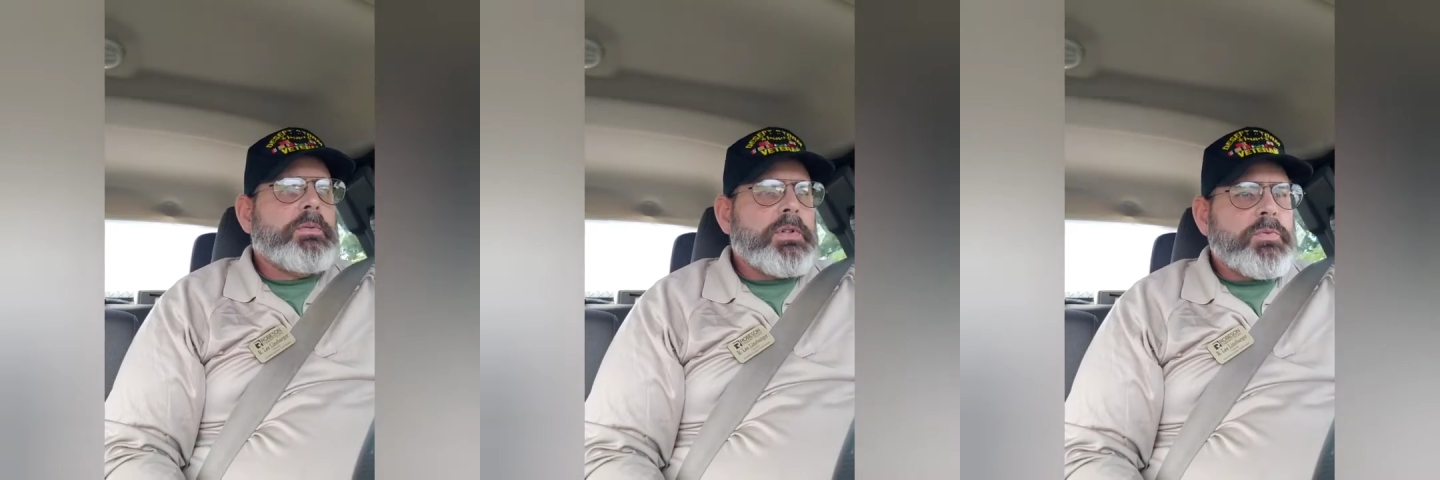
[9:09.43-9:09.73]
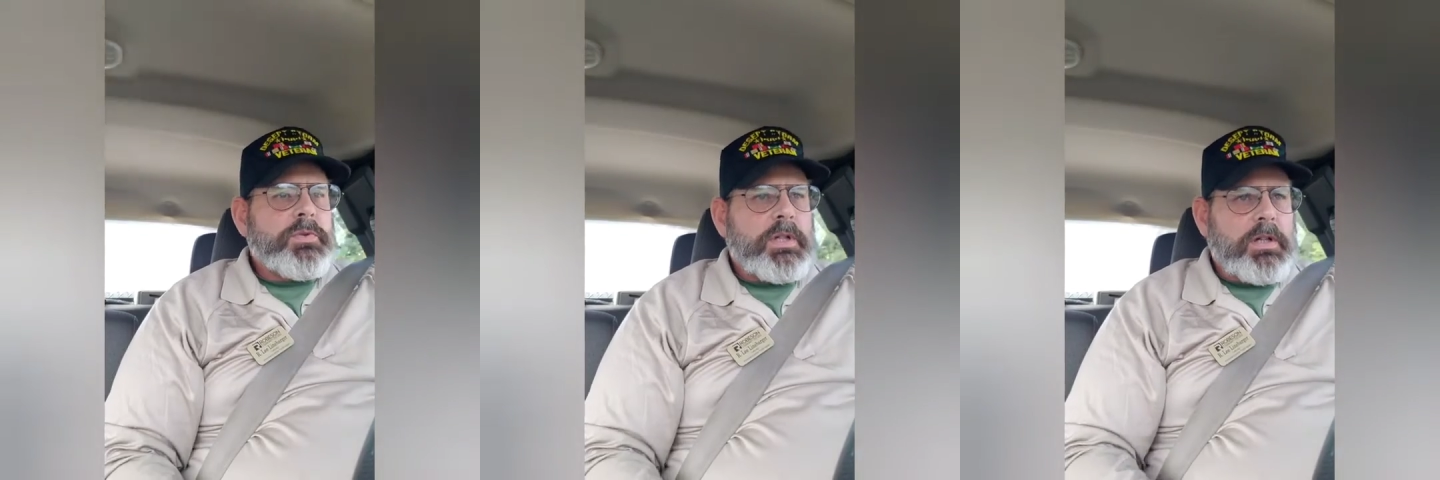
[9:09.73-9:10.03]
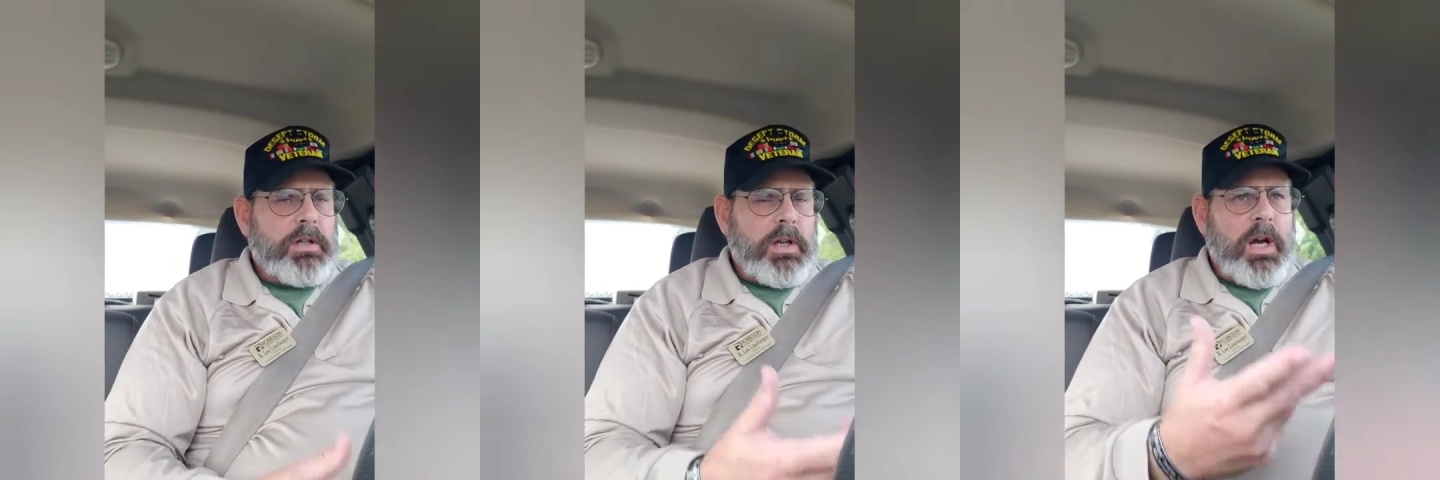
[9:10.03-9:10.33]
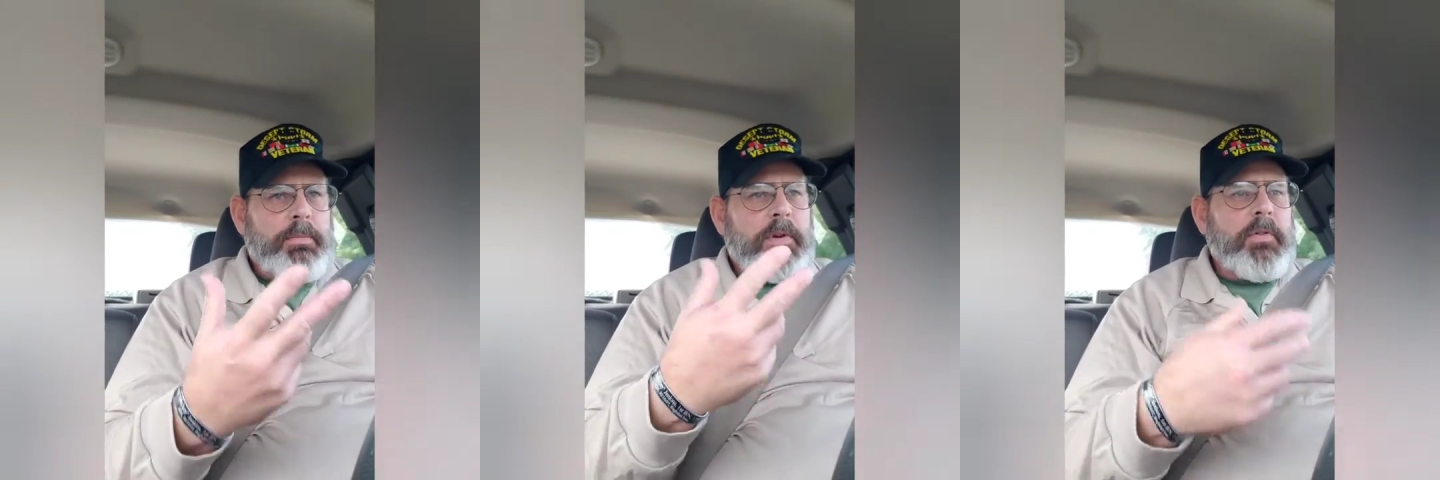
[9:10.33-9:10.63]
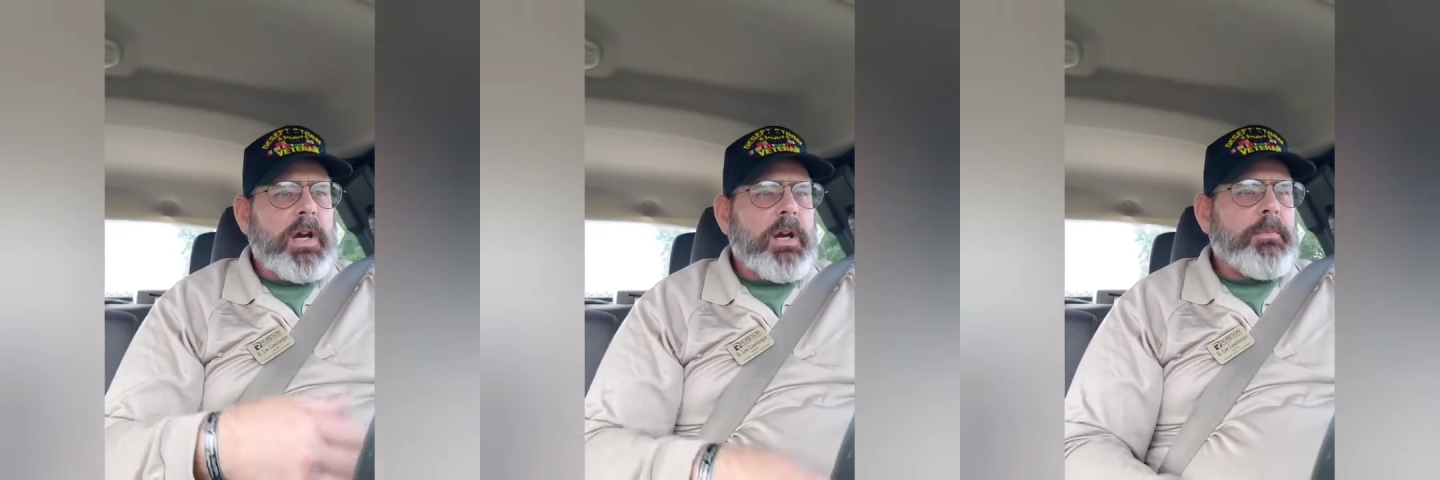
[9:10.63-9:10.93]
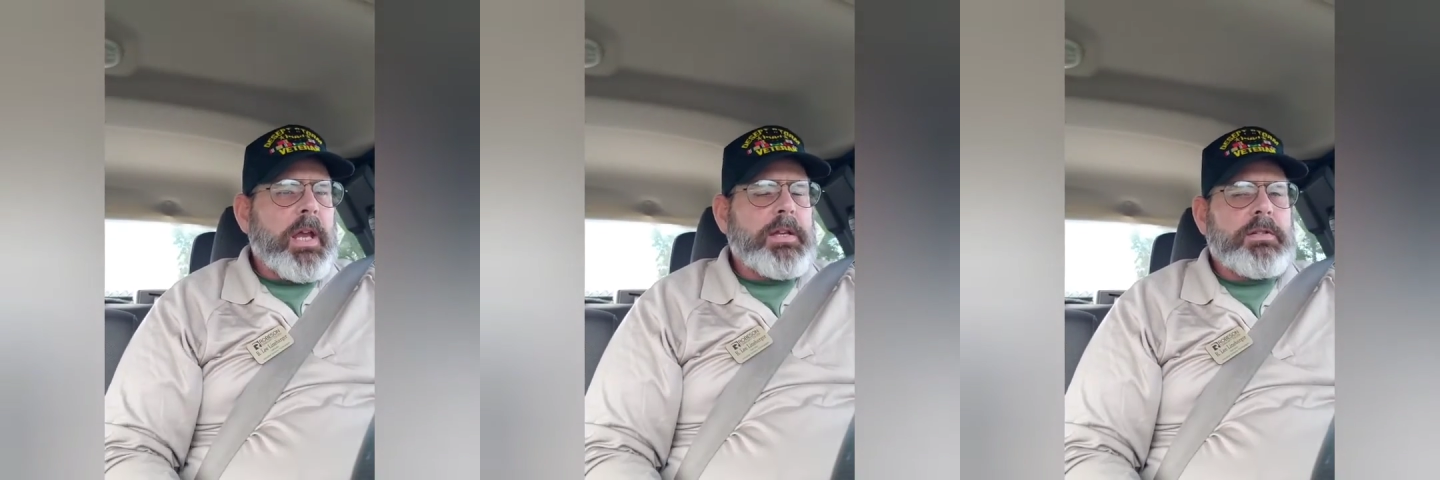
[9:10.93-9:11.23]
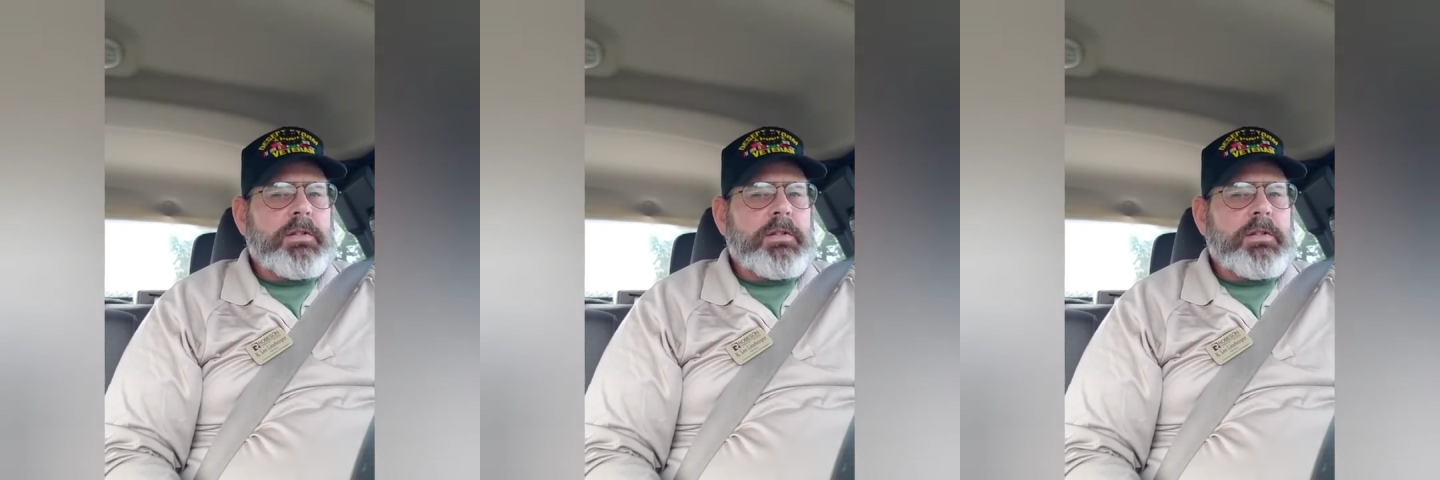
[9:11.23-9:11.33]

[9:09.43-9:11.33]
which was the conglomerate of Arab nations